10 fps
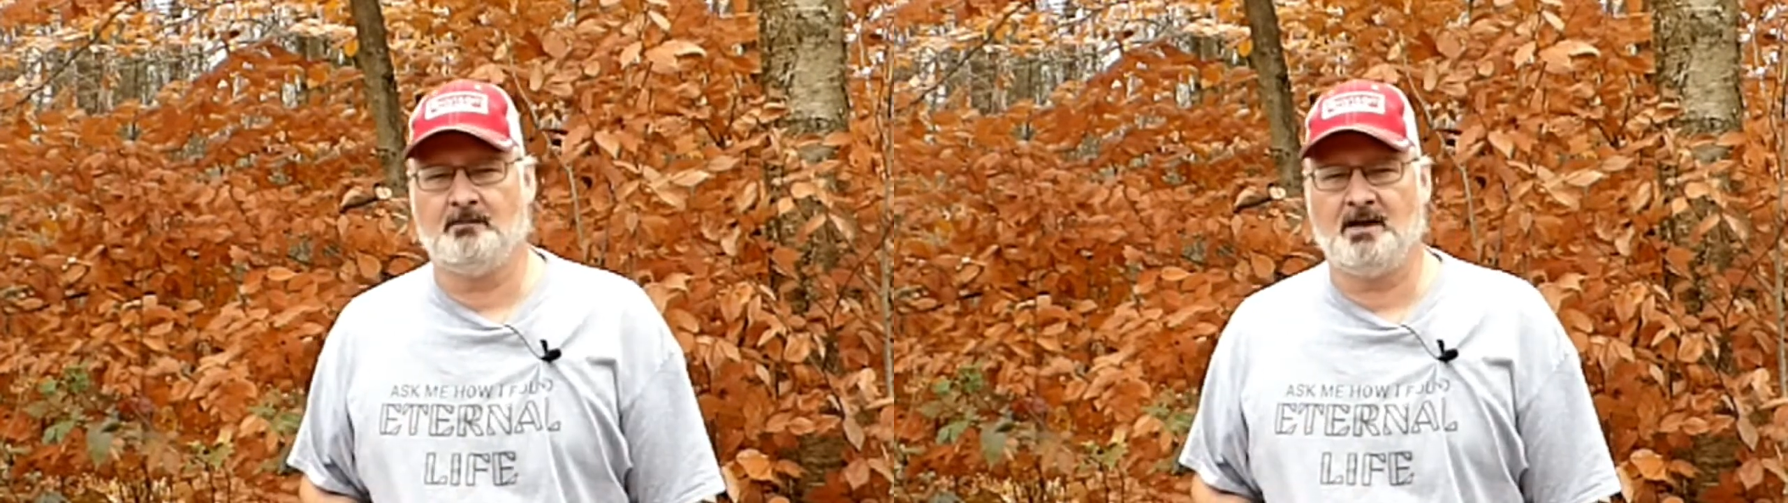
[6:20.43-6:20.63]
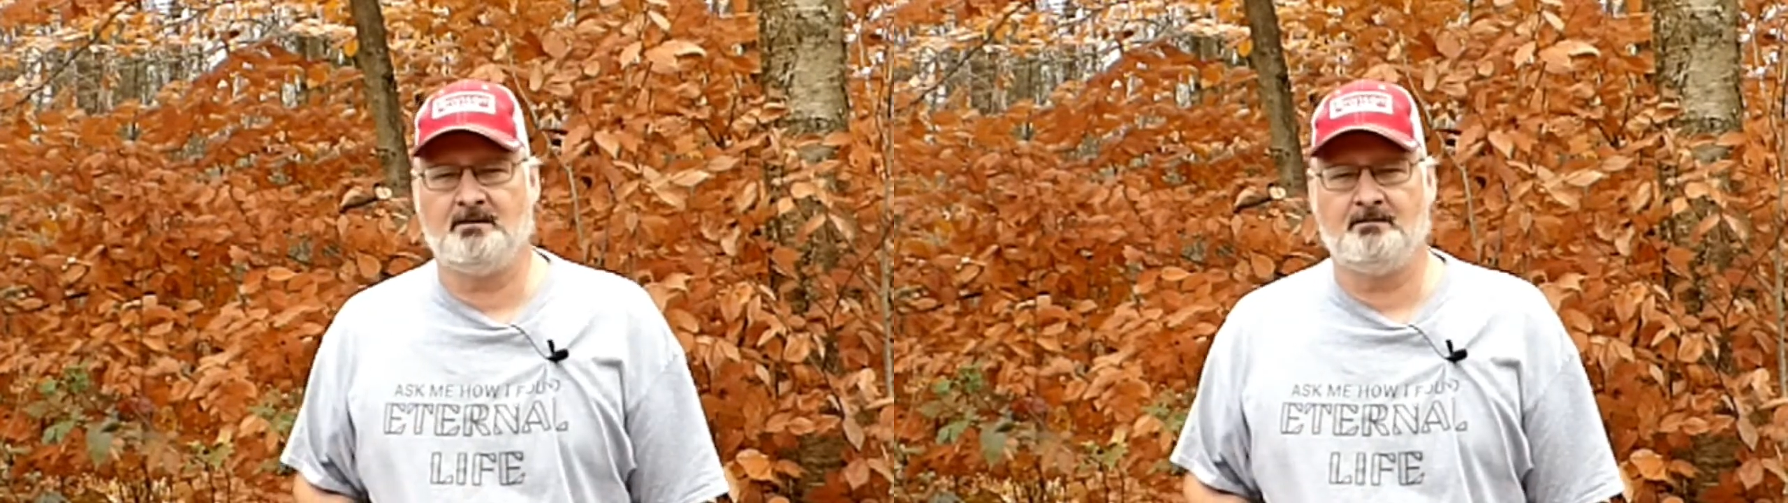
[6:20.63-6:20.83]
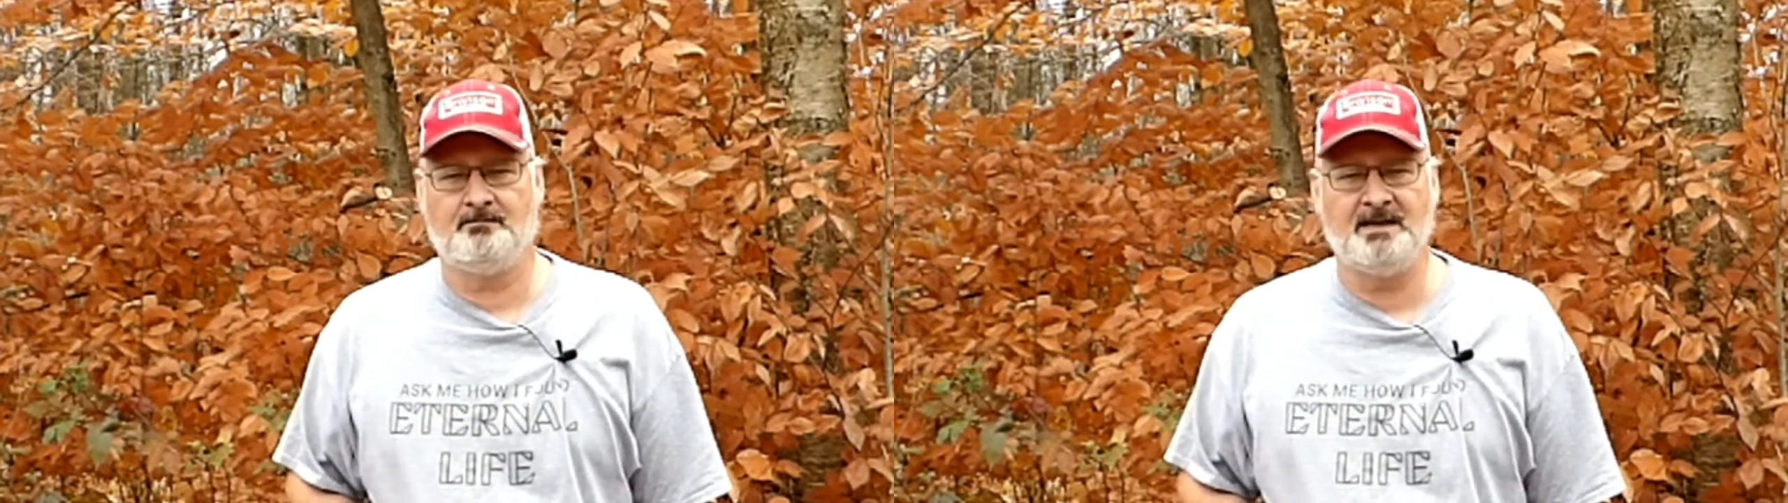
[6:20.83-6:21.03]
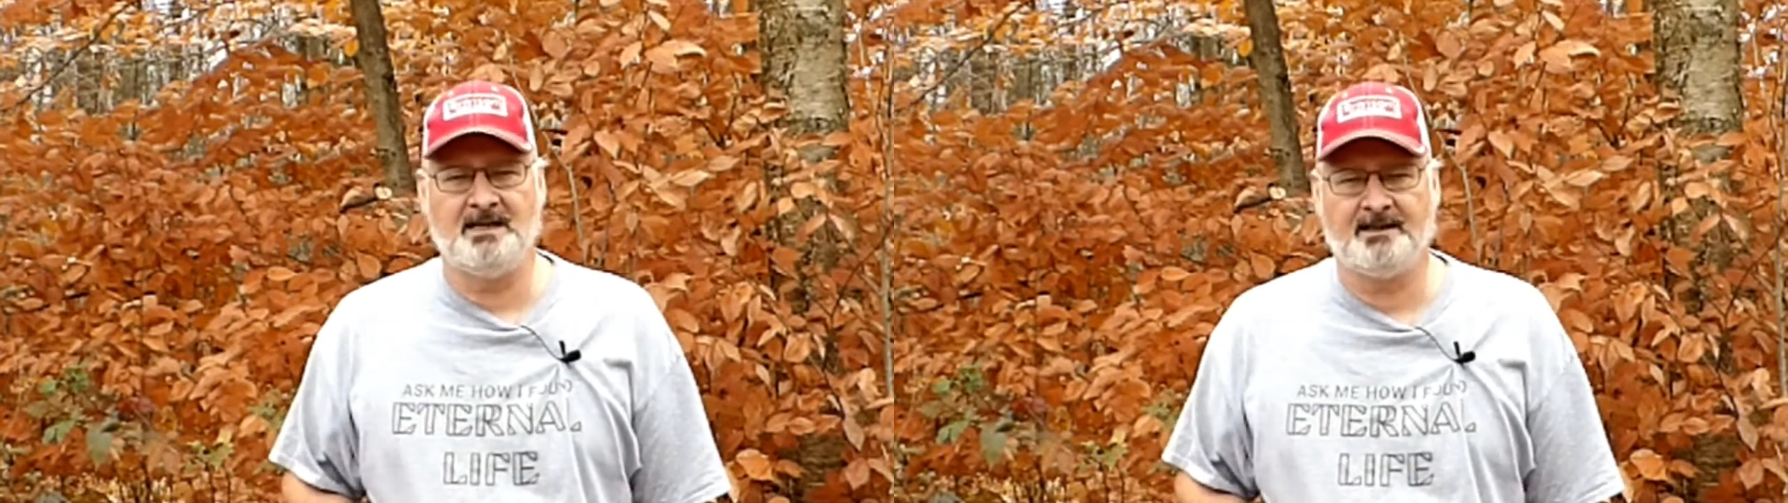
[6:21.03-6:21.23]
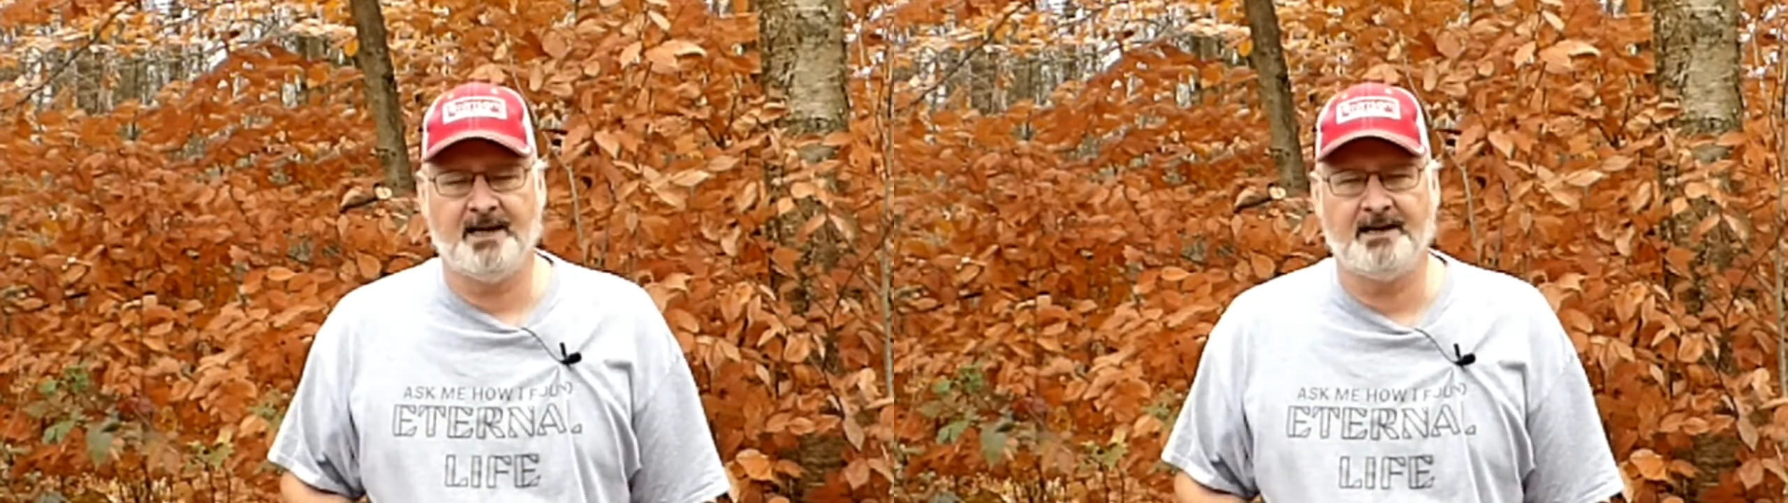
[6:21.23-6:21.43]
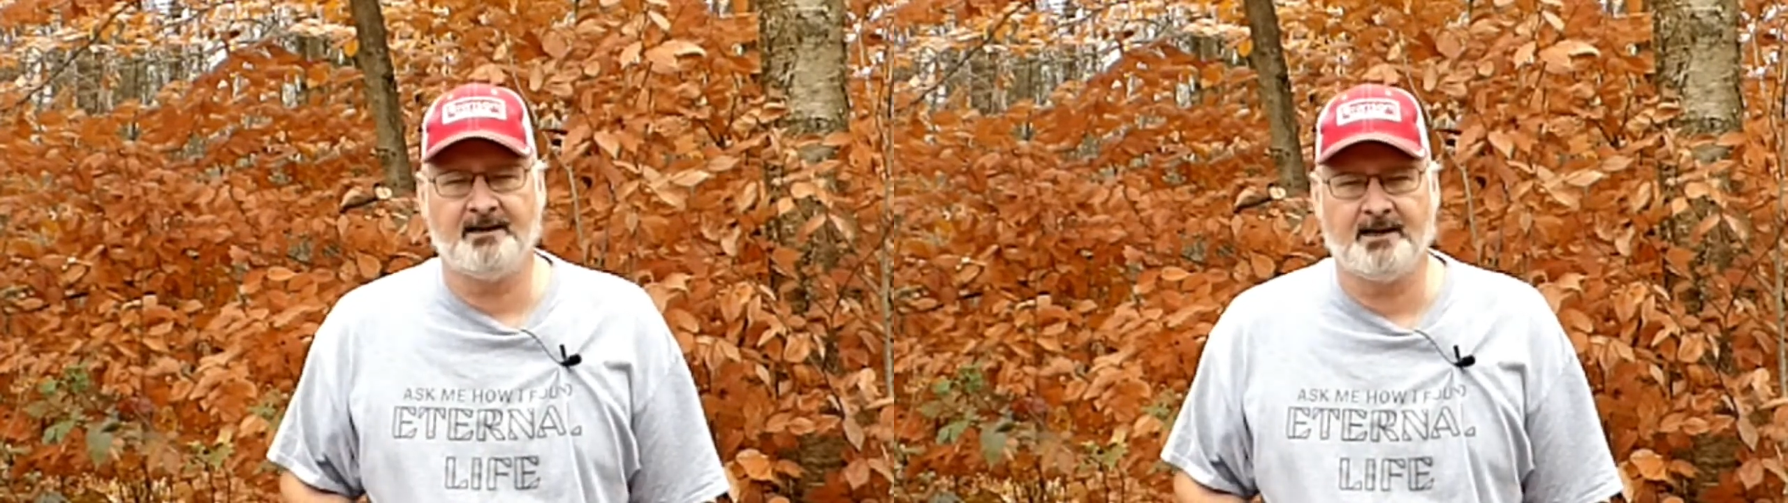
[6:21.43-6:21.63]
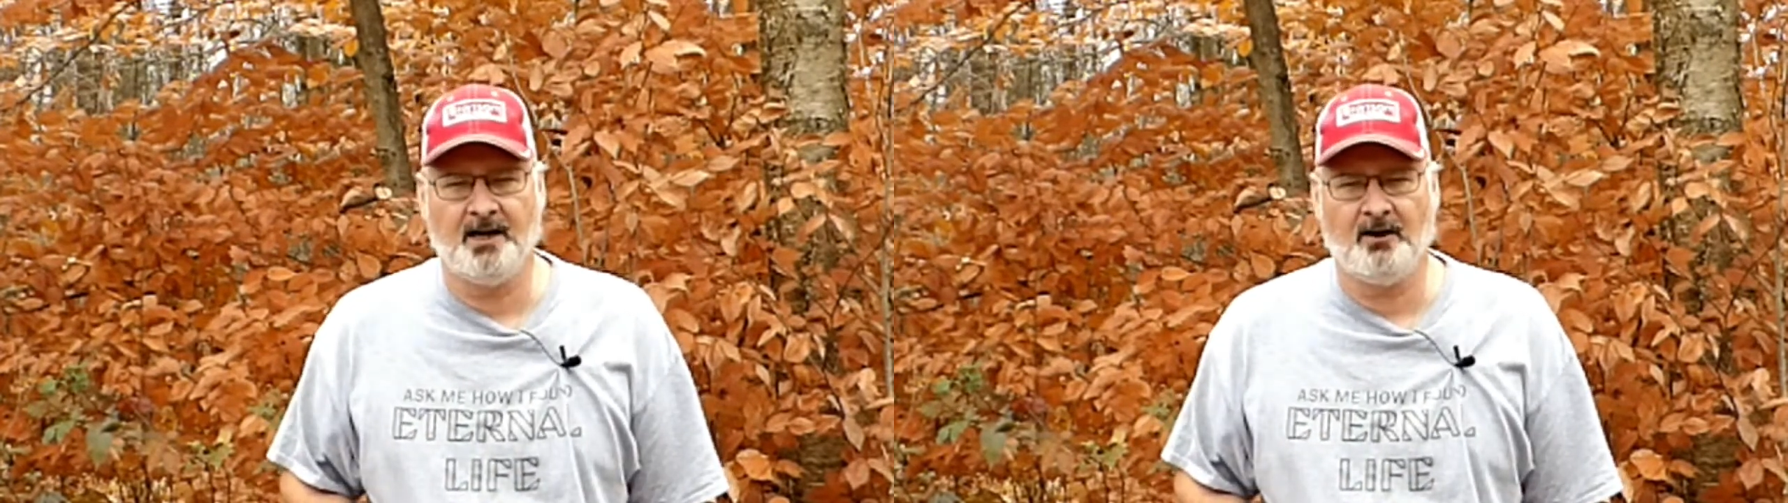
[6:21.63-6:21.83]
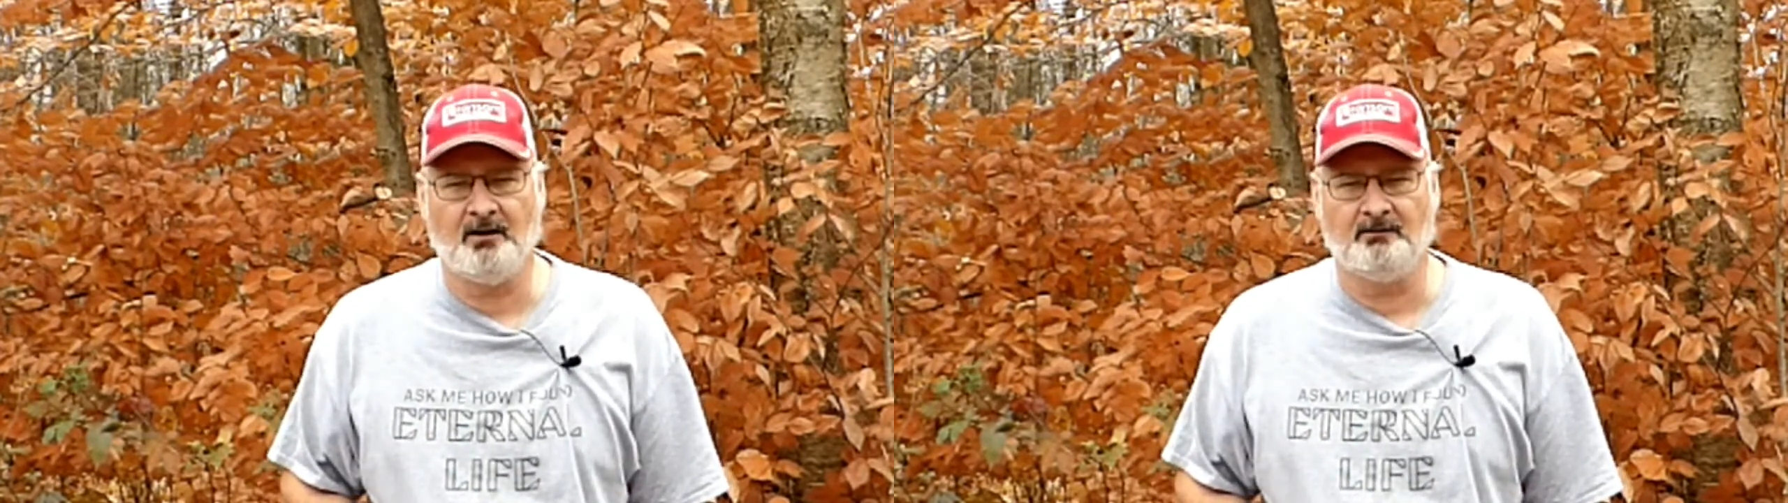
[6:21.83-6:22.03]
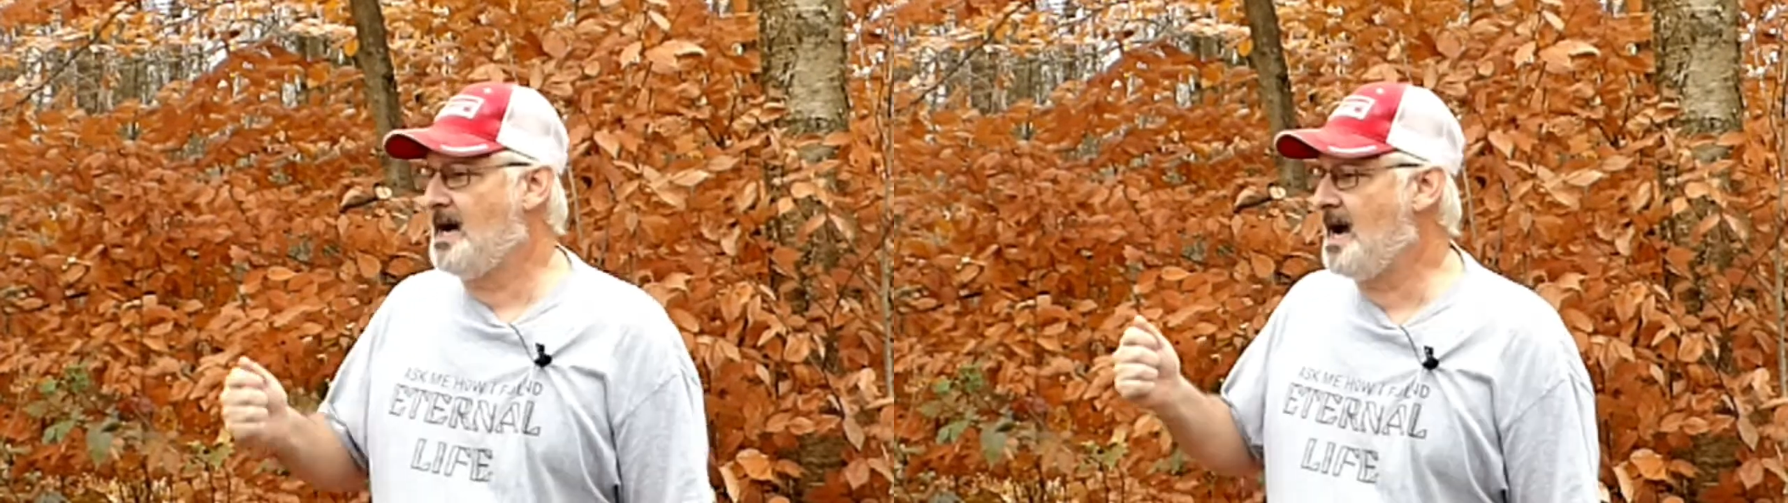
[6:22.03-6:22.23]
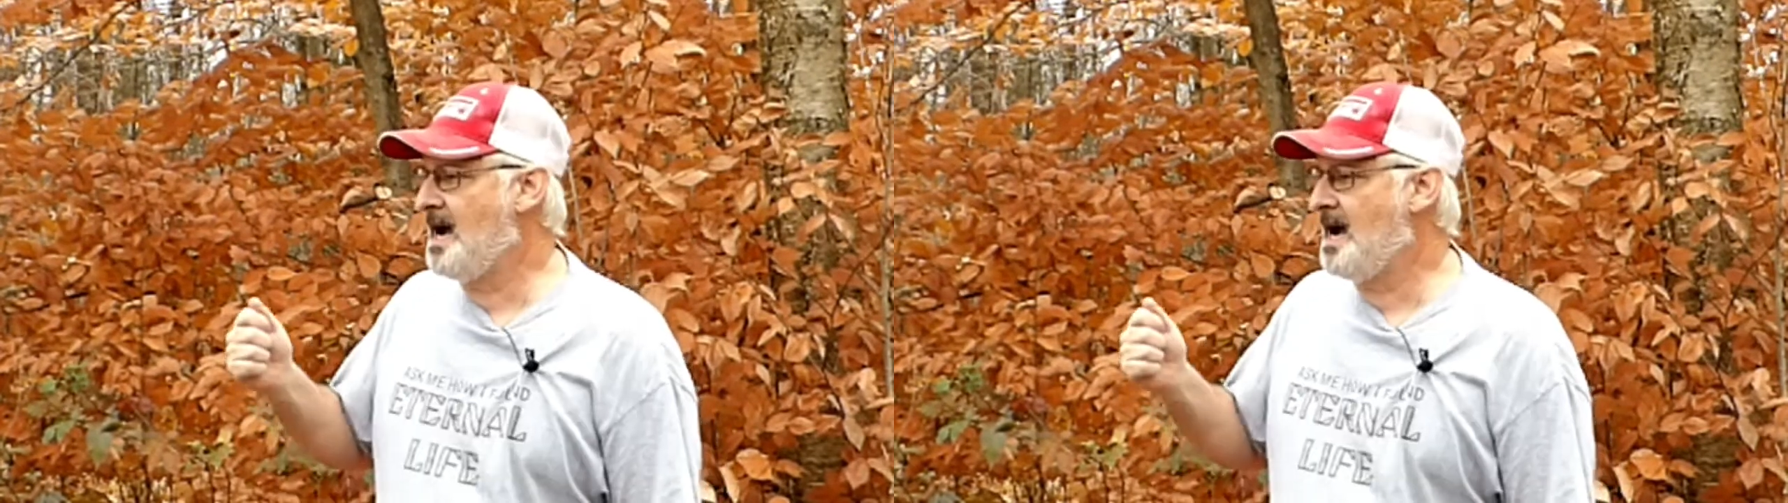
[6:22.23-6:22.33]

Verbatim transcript: and being taken care of.